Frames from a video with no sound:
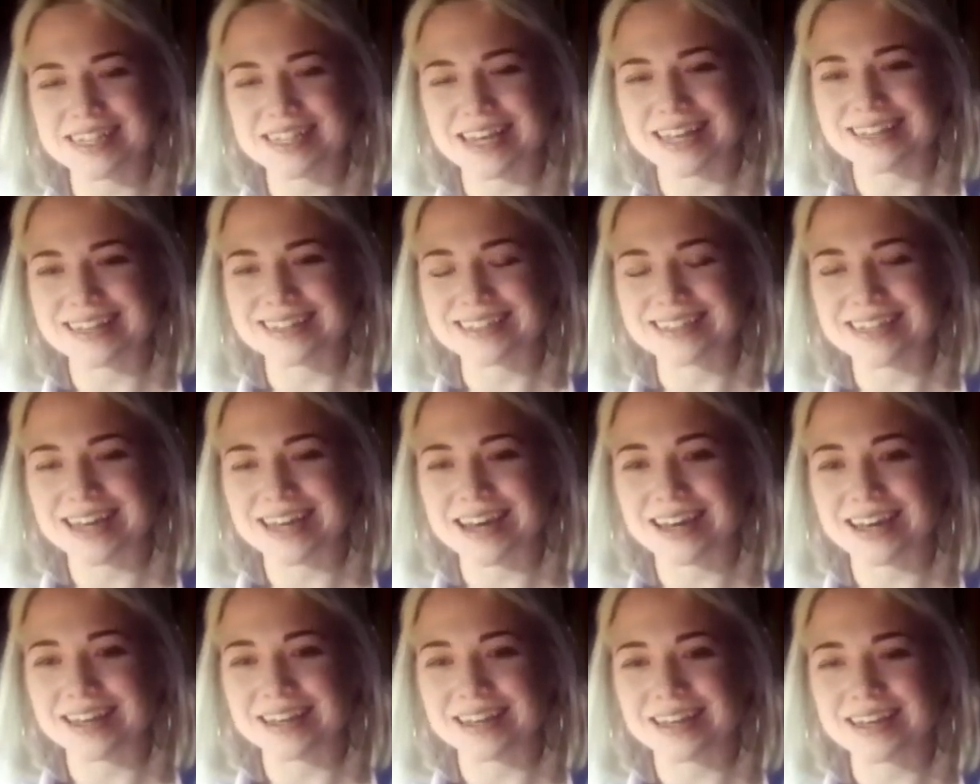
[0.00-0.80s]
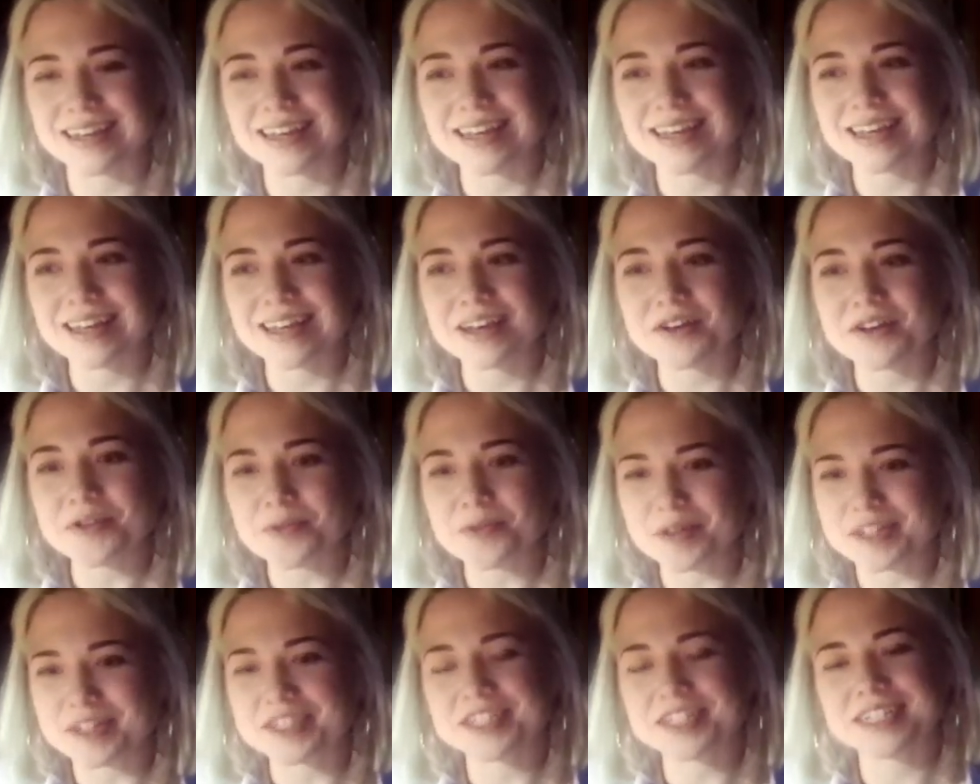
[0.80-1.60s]
And I
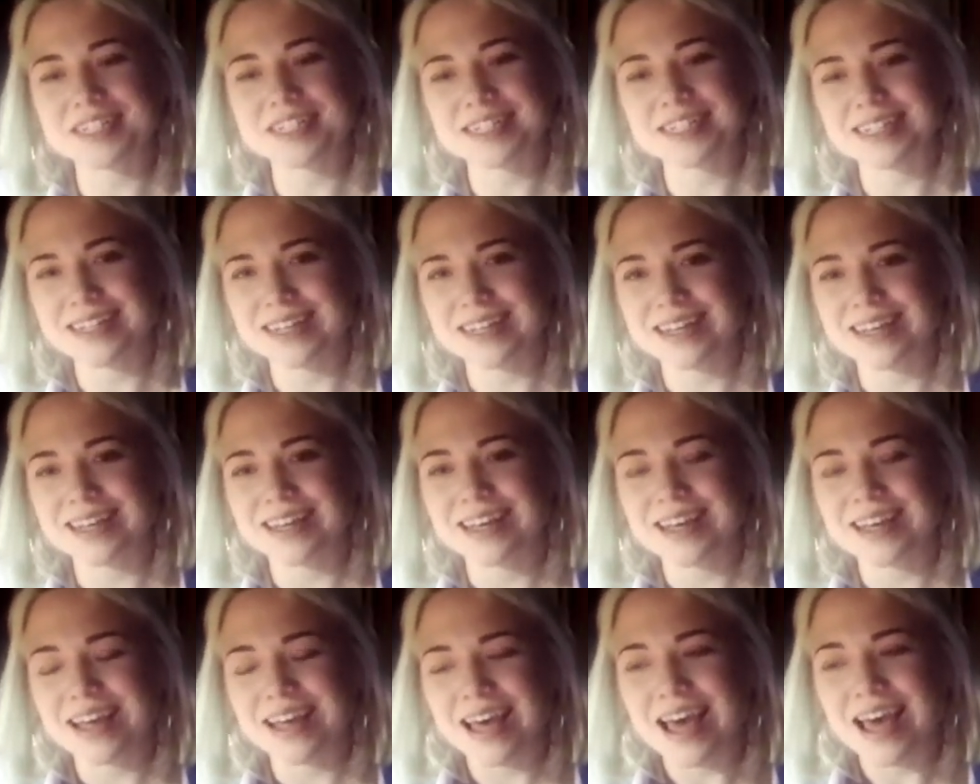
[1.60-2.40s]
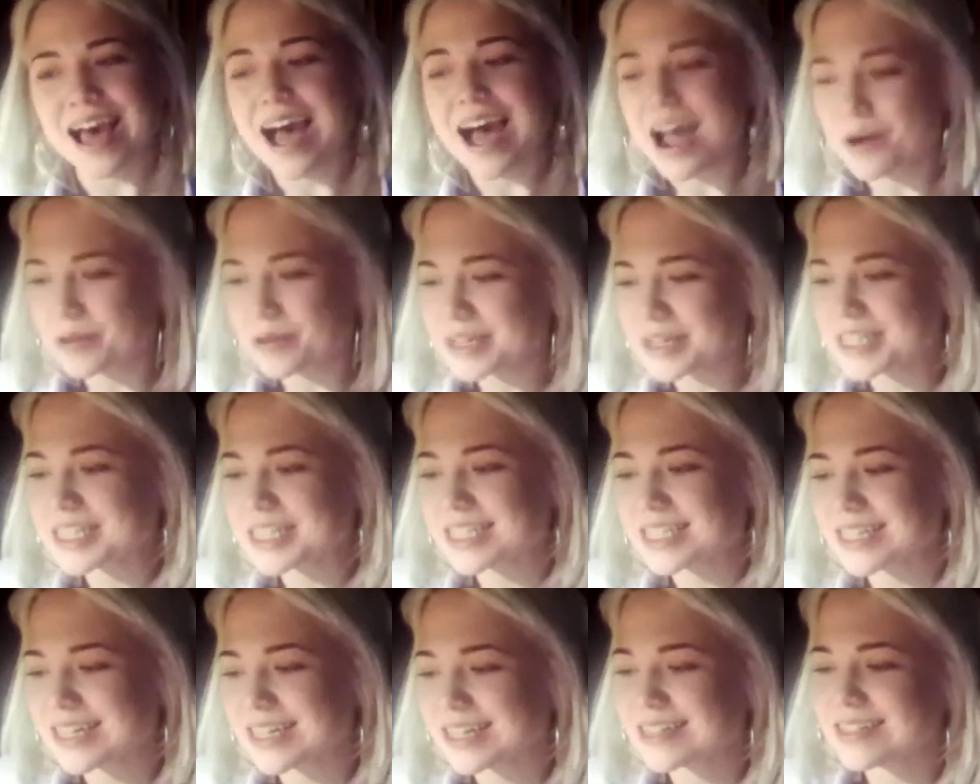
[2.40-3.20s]
wish
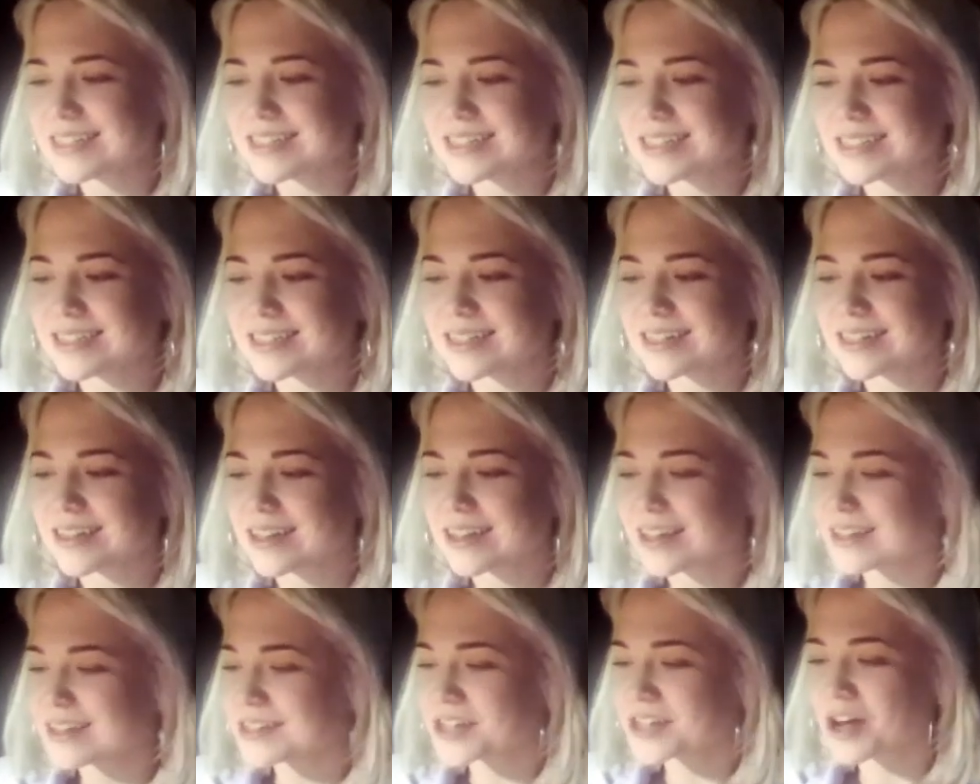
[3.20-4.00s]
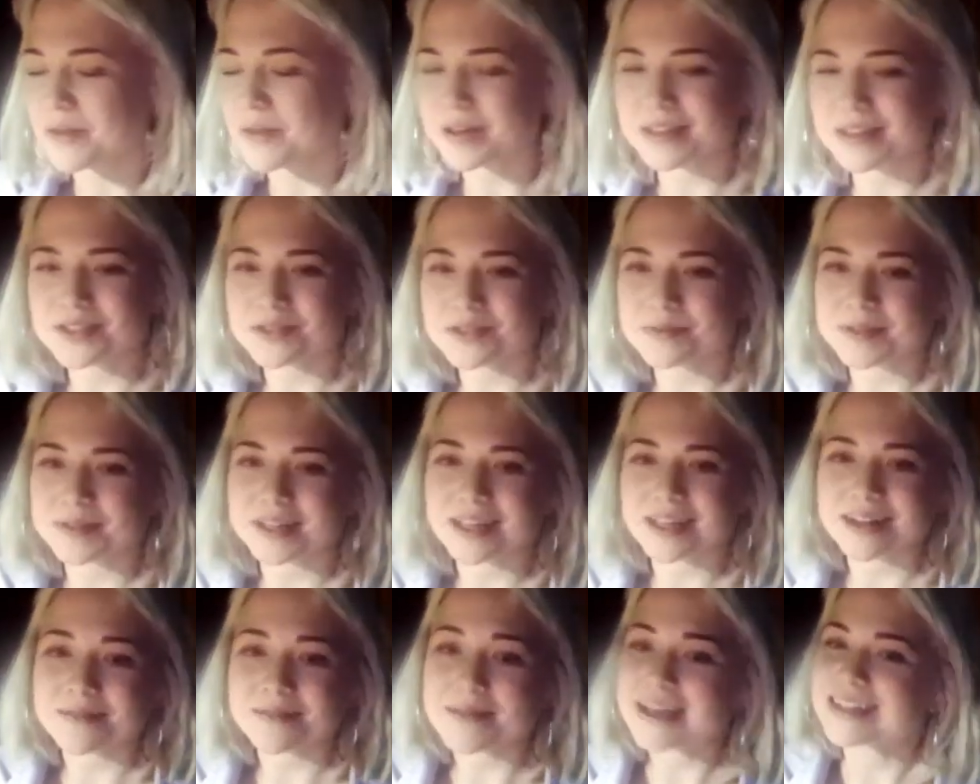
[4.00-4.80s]
it is going to
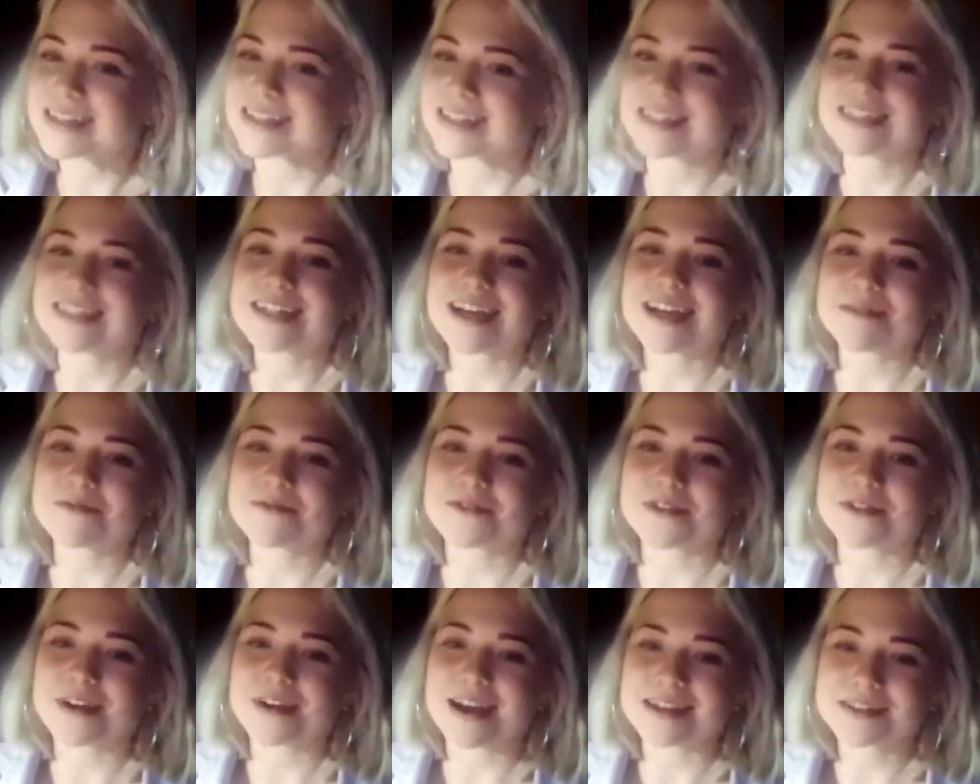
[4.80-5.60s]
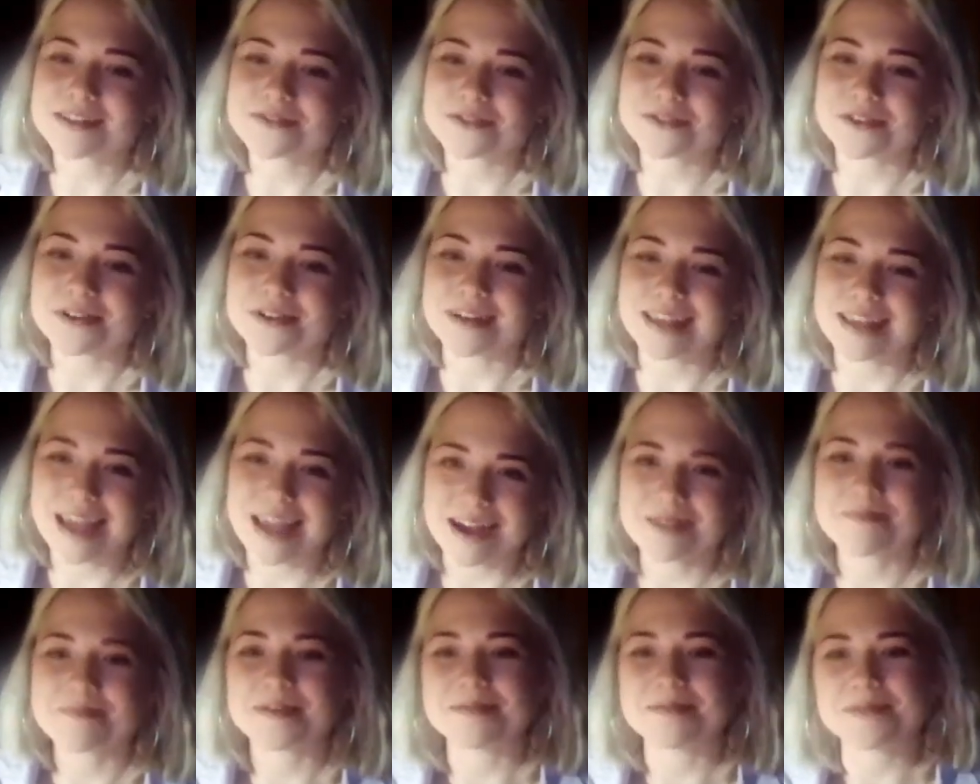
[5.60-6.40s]
be an amazing time for us, for the
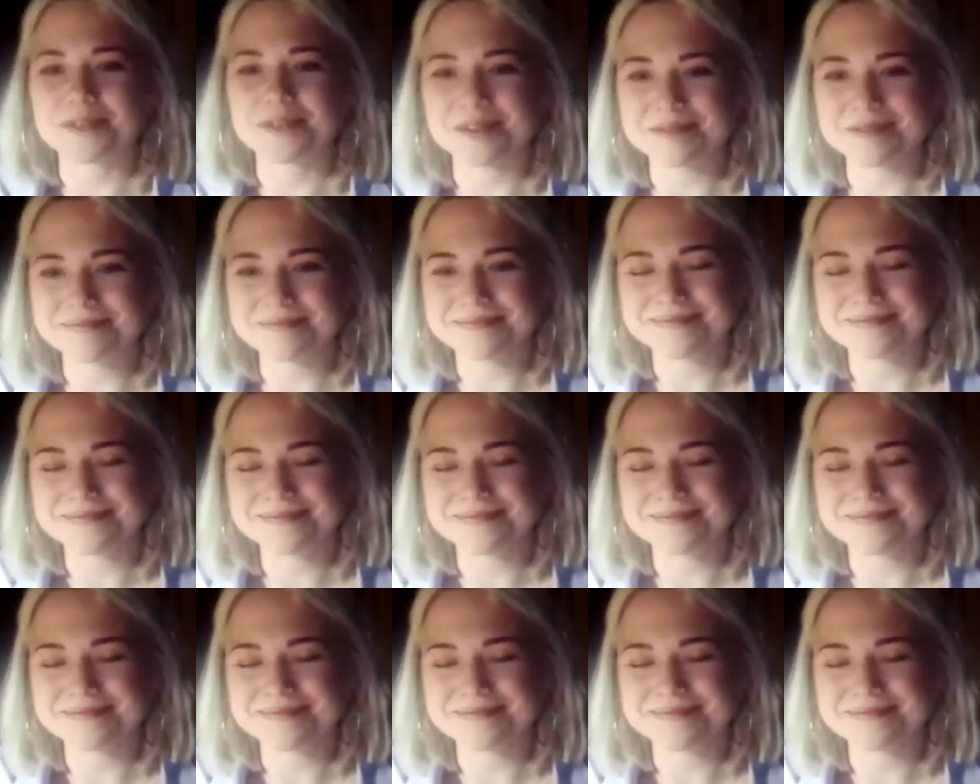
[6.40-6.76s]
young people.